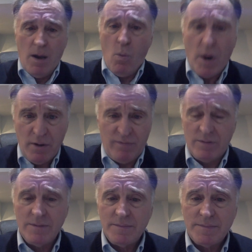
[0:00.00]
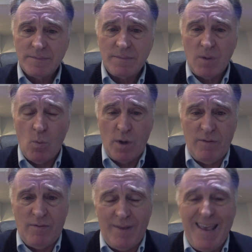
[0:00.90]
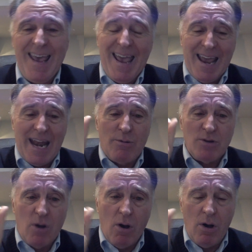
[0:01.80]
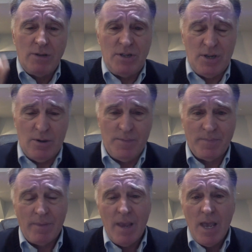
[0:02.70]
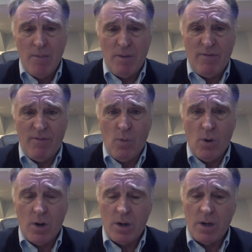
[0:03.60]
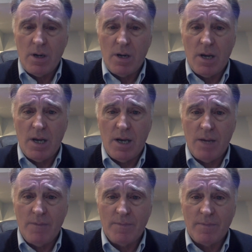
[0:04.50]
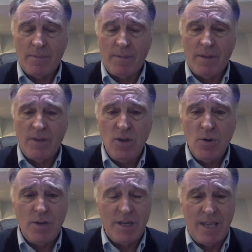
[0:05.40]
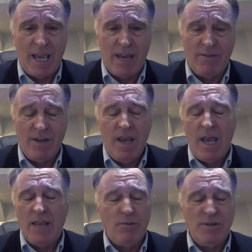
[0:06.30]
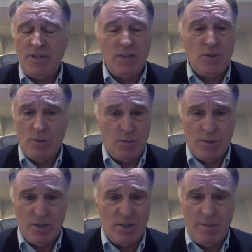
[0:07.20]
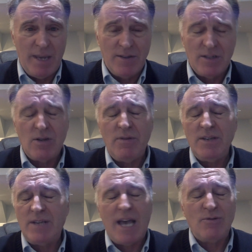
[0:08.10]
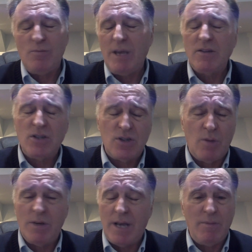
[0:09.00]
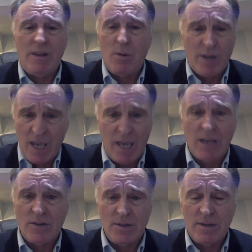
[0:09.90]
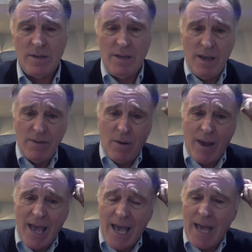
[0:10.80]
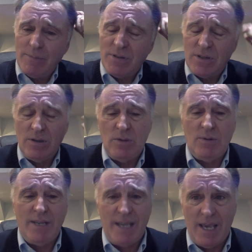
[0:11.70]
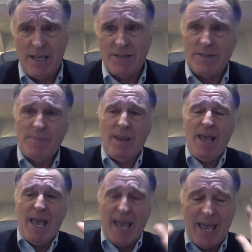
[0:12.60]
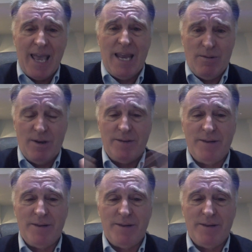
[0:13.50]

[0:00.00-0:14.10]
wonderful, wonderful. And that was also before the union caved, and the residuals were just amazing. So these guys were making so much. I mean, they were kings. They were absolutely kings. Anyway,